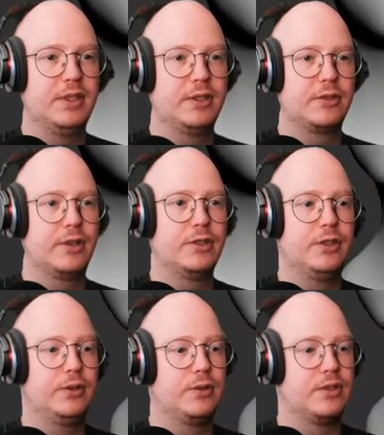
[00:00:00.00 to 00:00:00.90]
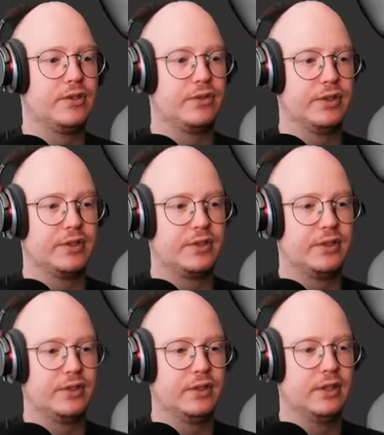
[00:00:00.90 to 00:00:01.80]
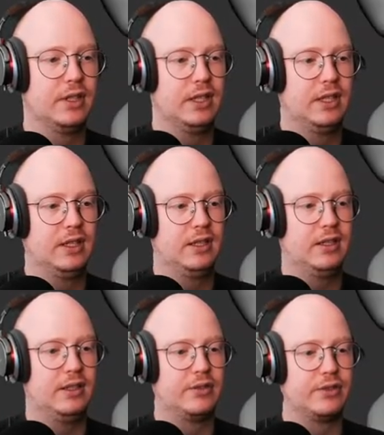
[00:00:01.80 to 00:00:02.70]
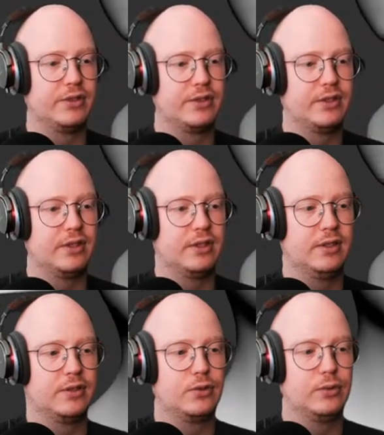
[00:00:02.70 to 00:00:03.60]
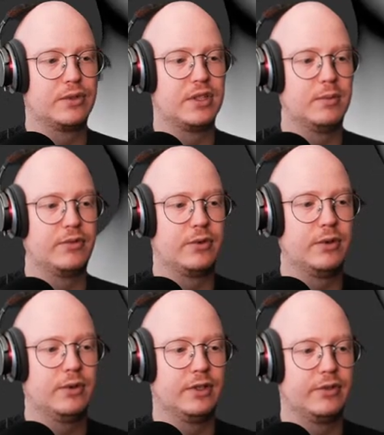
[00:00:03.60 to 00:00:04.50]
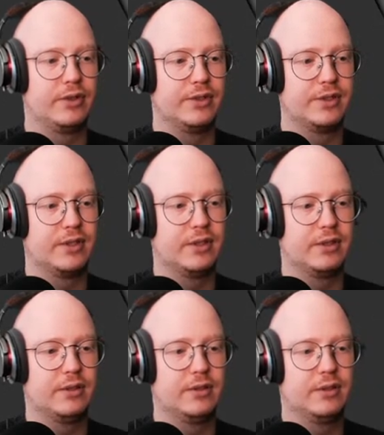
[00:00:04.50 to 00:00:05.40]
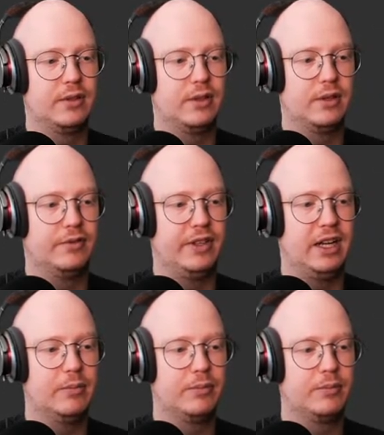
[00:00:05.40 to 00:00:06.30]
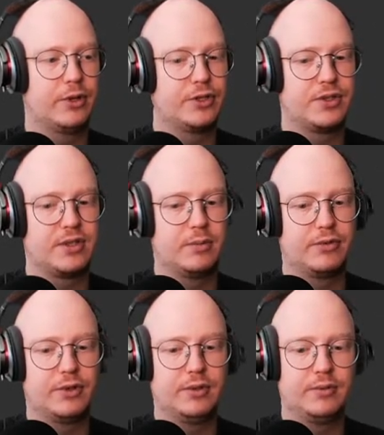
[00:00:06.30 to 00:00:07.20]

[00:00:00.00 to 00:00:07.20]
here, trying to use different uh, different uh, tools than before or different uh, uh, VDM brushes than before